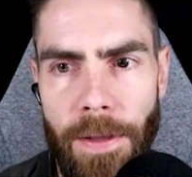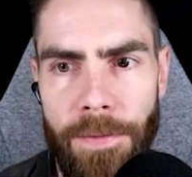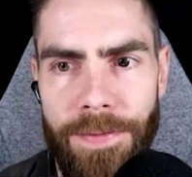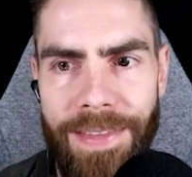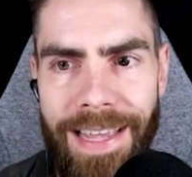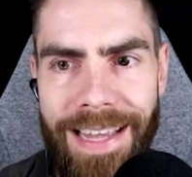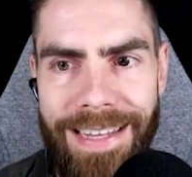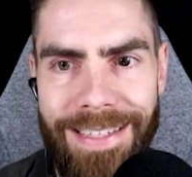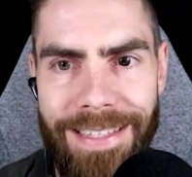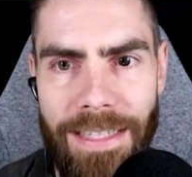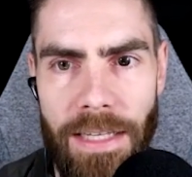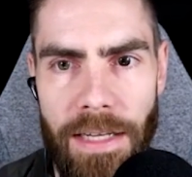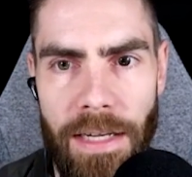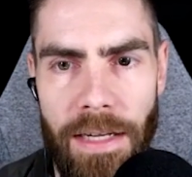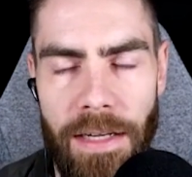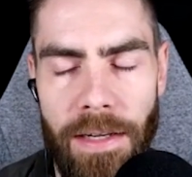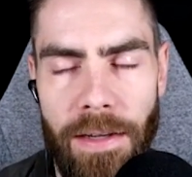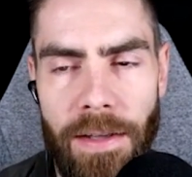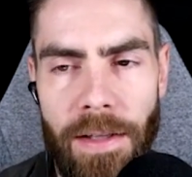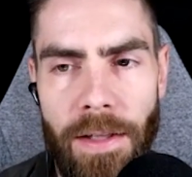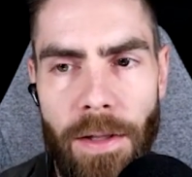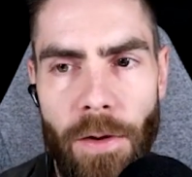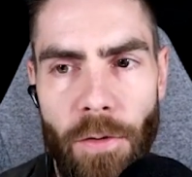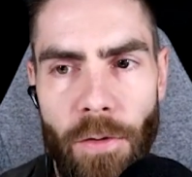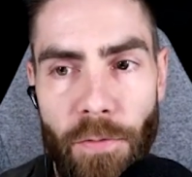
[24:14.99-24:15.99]
testing
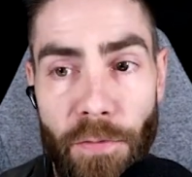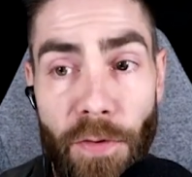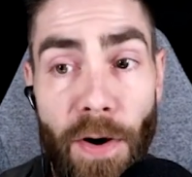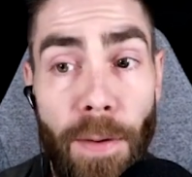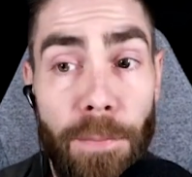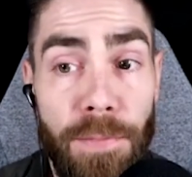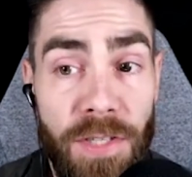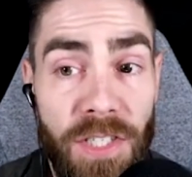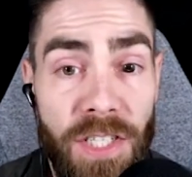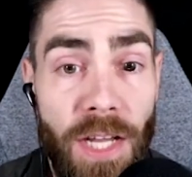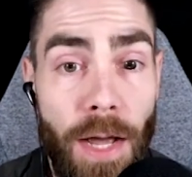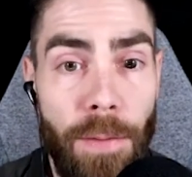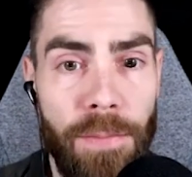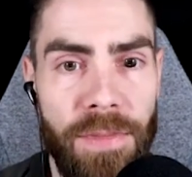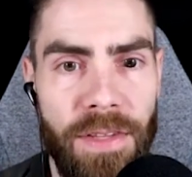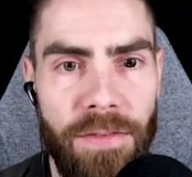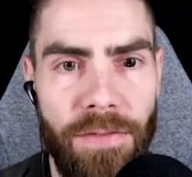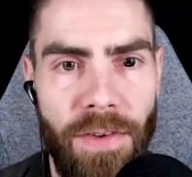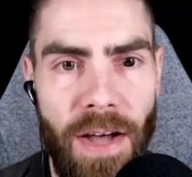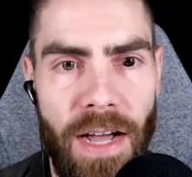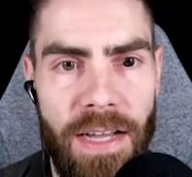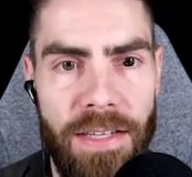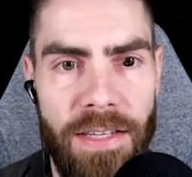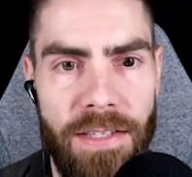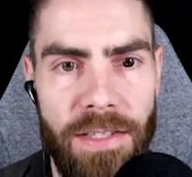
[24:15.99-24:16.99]
from some
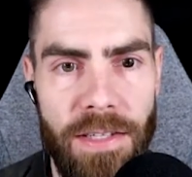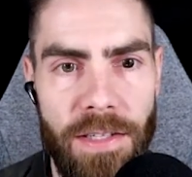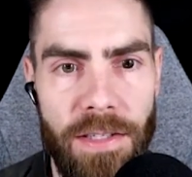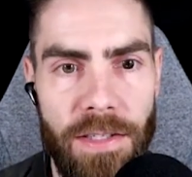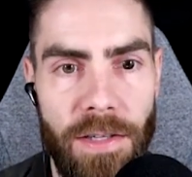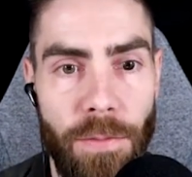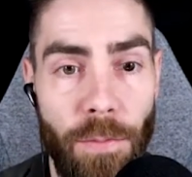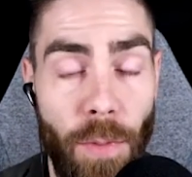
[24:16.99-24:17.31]
devices.